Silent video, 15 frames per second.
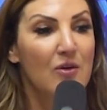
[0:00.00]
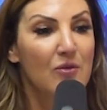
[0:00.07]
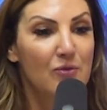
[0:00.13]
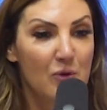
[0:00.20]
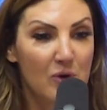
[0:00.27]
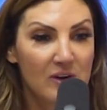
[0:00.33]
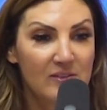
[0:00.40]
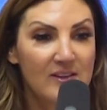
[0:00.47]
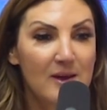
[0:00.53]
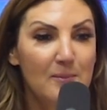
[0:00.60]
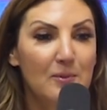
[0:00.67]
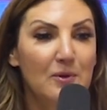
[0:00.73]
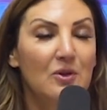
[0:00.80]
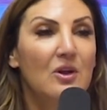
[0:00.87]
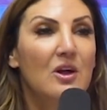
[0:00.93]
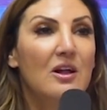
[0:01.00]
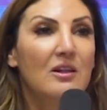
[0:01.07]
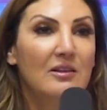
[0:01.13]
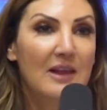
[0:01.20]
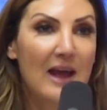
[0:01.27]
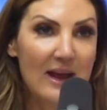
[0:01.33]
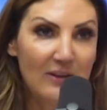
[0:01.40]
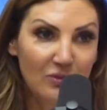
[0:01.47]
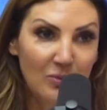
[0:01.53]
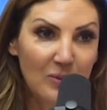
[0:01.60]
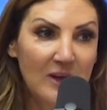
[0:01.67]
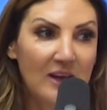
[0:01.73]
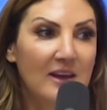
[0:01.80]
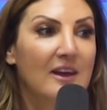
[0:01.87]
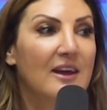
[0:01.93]
For example, last
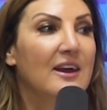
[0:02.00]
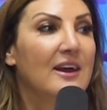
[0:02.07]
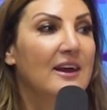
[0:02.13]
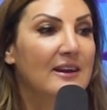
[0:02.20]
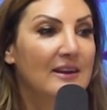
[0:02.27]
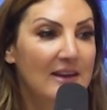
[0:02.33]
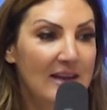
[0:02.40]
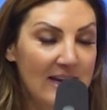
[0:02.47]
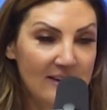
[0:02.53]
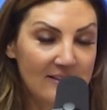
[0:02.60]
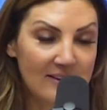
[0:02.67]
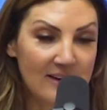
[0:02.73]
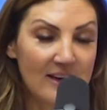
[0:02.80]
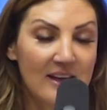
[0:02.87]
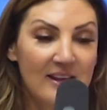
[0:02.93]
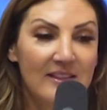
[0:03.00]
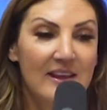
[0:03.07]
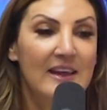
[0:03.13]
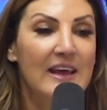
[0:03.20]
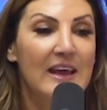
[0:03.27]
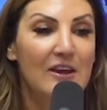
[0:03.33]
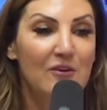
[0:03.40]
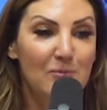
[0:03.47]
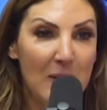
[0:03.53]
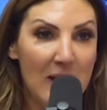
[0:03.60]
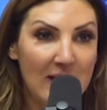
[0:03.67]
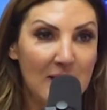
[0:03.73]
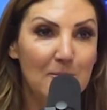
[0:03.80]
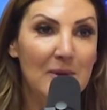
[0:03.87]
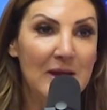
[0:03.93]
week, Atlanta, they gave
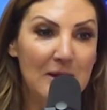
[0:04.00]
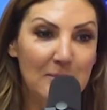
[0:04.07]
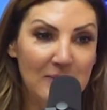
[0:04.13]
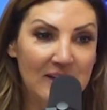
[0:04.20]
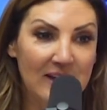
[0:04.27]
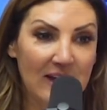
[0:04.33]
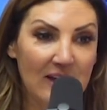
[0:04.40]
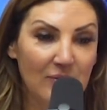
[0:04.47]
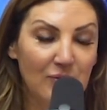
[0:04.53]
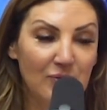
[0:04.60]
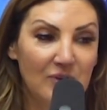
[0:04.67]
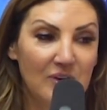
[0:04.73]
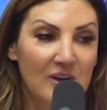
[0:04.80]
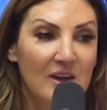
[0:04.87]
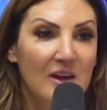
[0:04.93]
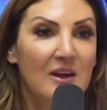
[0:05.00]
back a baby gift.